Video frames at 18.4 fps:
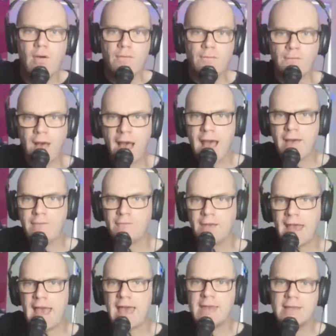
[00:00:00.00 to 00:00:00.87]

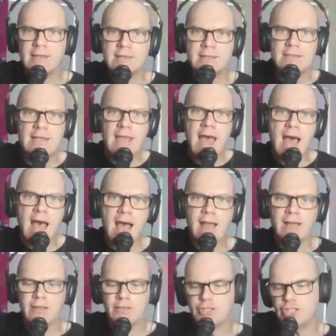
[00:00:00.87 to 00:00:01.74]
Five letters,
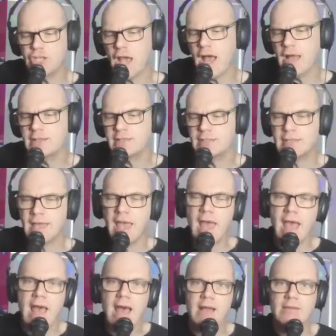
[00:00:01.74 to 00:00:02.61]
long and short
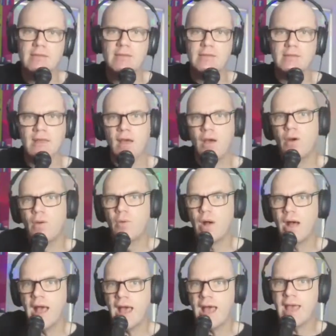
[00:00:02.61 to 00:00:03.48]
sounds.
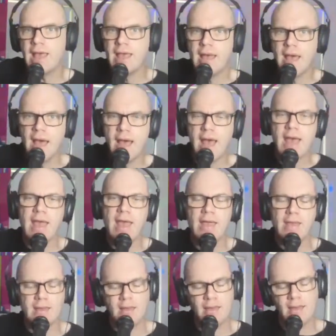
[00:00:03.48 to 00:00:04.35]
Well, hey, hey,
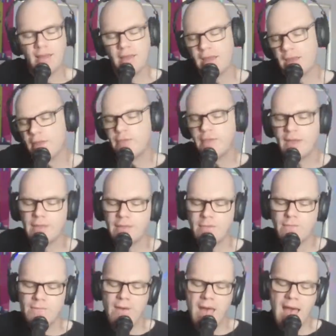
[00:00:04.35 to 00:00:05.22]
they're
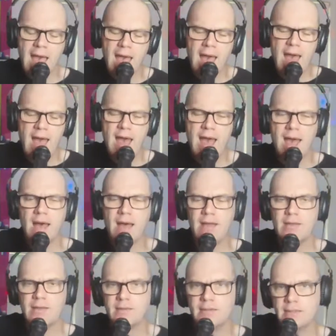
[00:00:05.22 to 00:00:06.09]
the
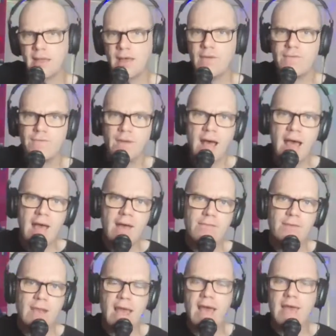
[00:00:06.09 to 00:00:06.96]
vowels.
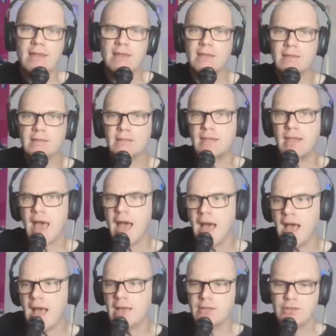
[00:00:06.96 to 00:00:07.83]
Five letters,
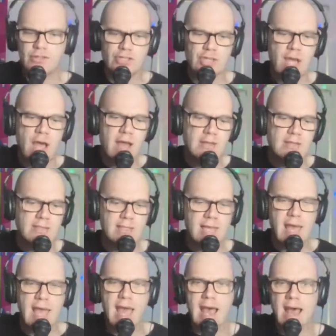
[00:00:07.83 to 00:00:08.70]
long and short
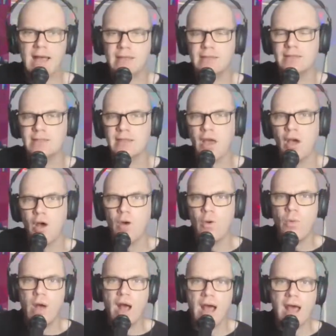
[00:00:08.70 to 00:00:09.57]
sounds.
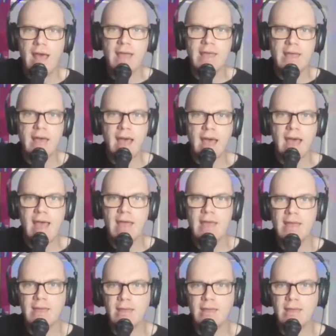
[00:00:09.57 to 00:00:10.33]
Well, hey, hey,